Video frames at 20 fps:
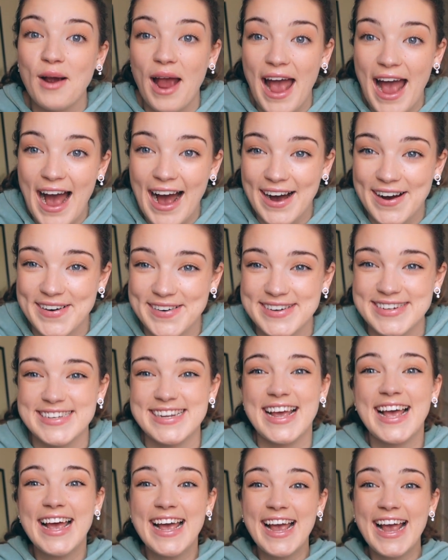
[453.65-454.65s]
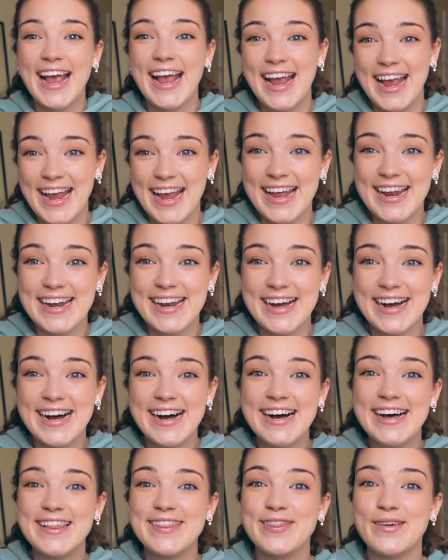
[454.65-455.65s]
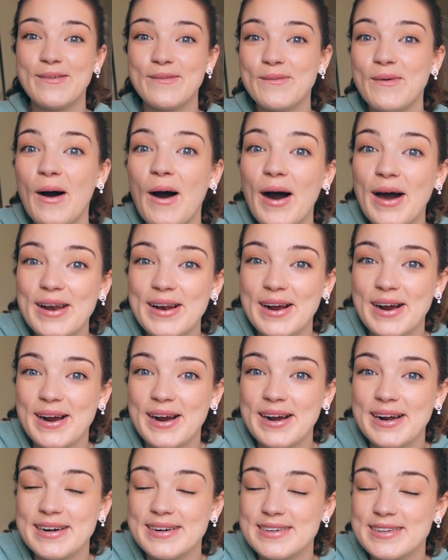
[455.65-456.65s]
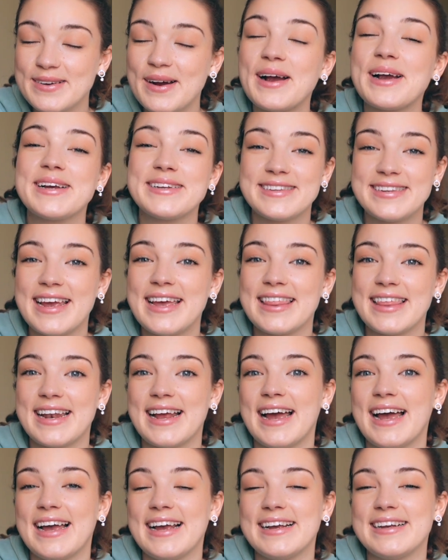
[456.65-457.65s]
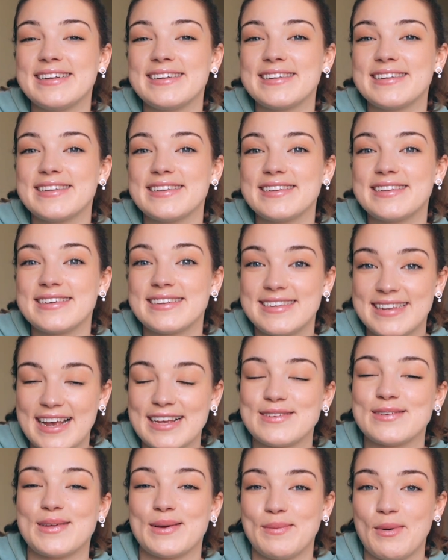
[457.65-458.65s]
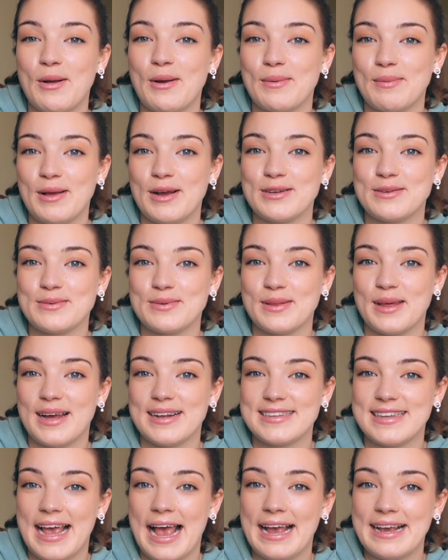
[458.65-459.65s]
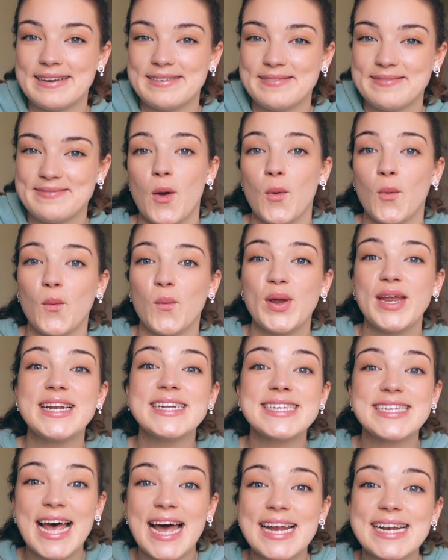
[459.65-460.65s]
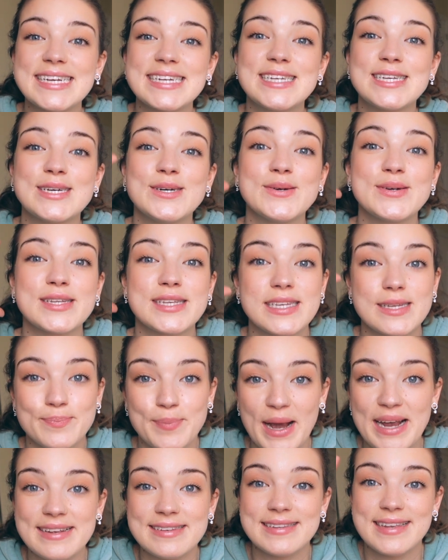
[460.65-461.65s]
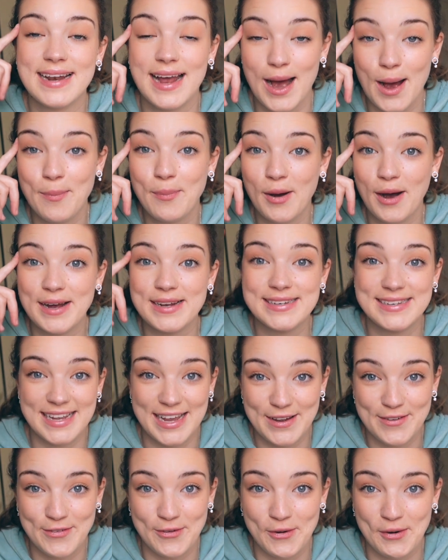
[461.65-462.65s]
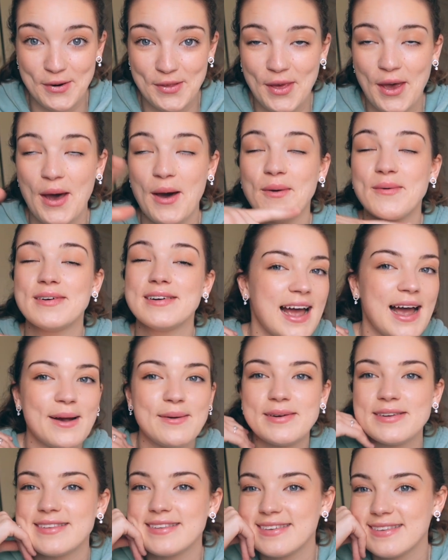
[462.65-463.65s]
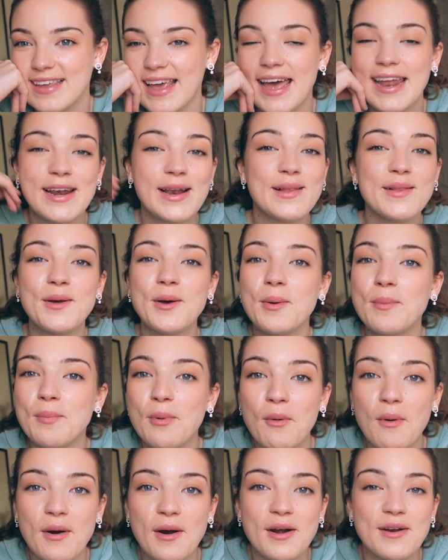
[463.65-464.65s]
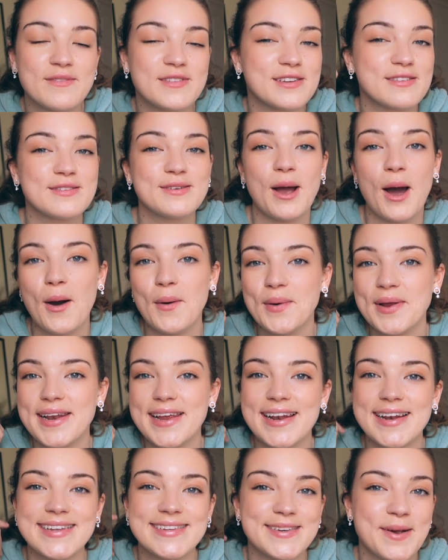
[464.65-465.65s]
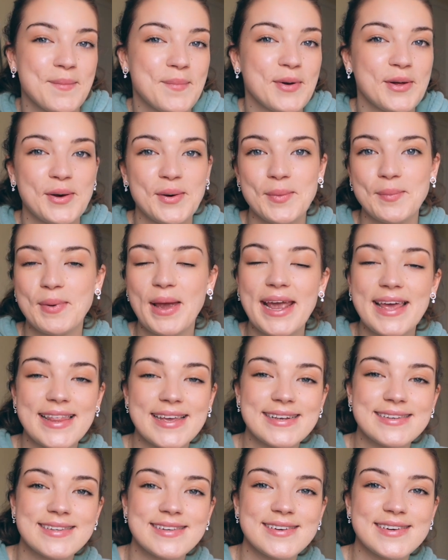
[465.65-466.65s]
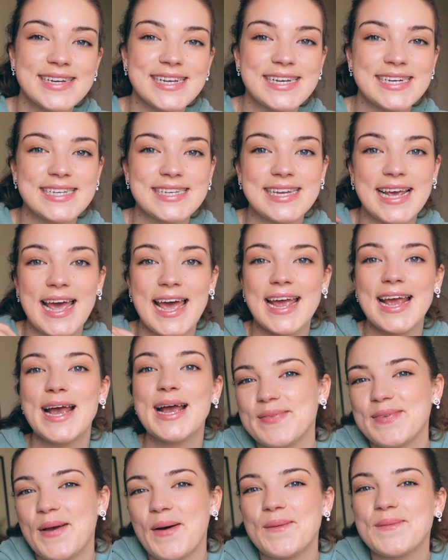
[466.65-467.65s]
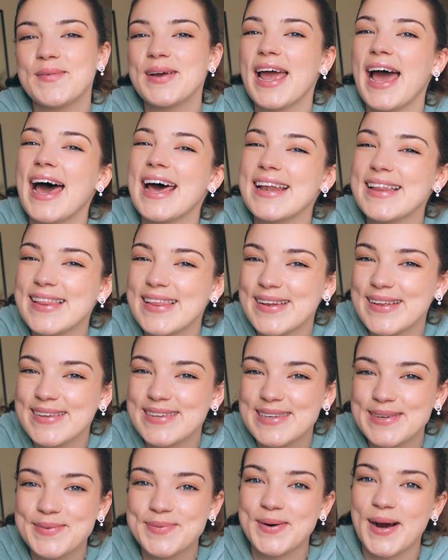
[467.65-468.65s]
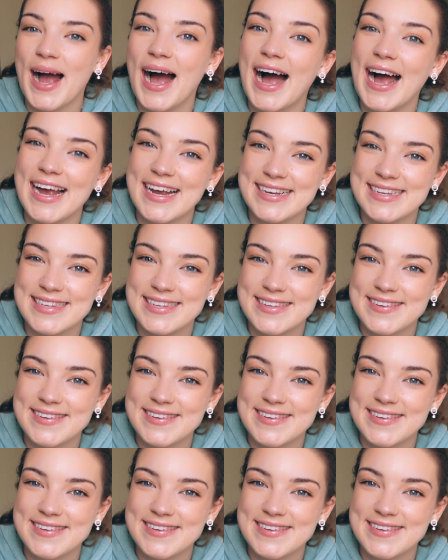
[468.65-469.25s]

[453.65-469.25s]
around in the water so I could say that I successfully polar plunged for that day. We decided to spice it up on day four though. I was getting a little bored of just going in a simple bathing suit each day, so we had a little surprise